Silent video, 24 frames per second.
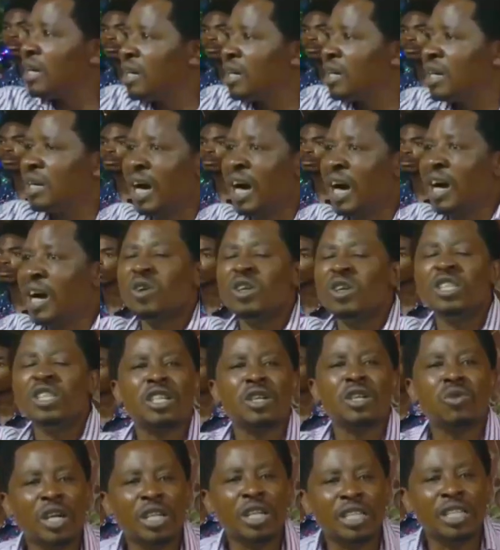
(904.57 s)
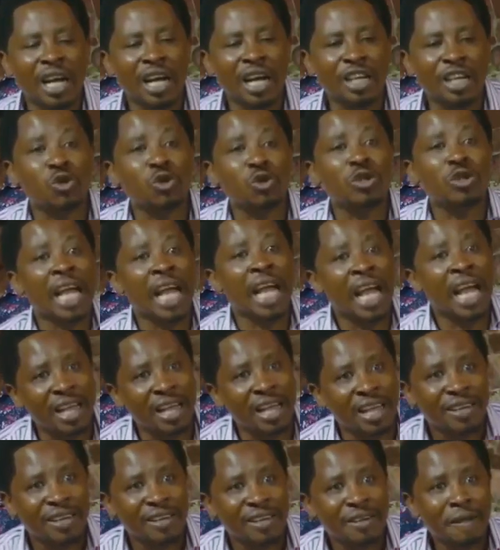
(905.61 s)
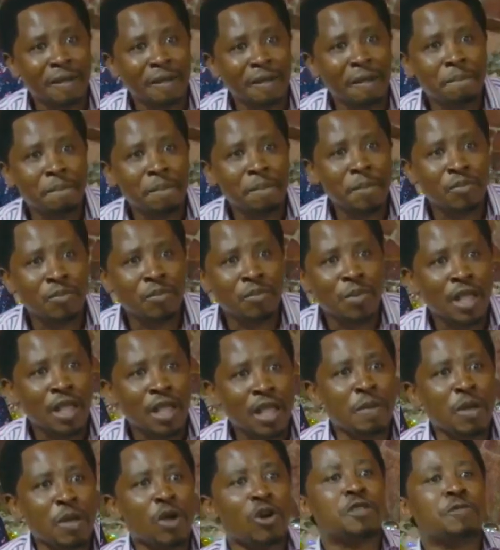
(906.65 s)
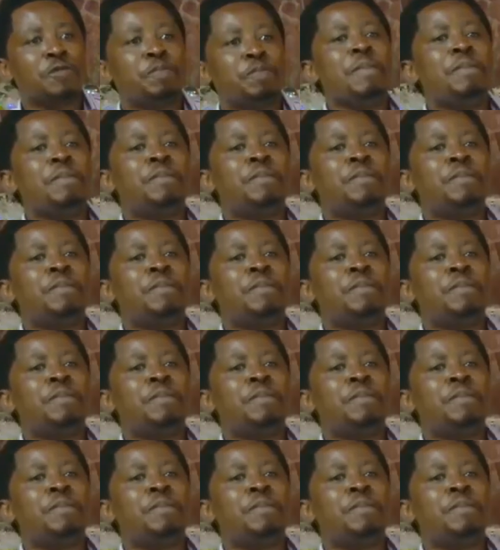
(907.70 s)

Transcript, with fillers: anointing water today. Because people